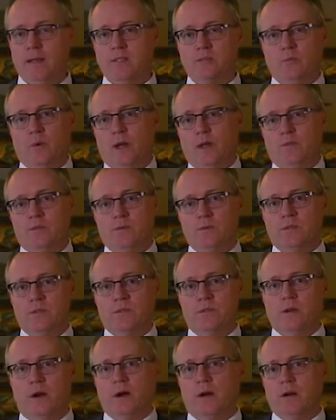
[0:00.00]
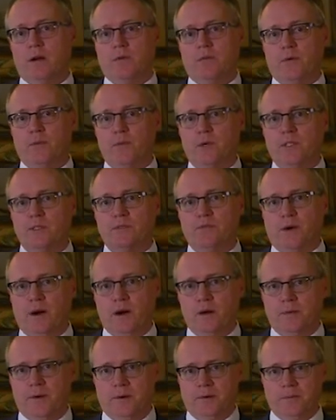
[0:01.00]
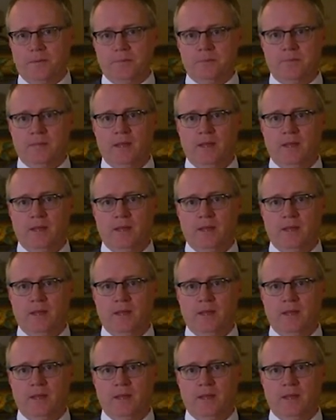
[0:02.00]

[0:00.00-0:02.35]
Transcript: his wife was the daughter of a rich farmer.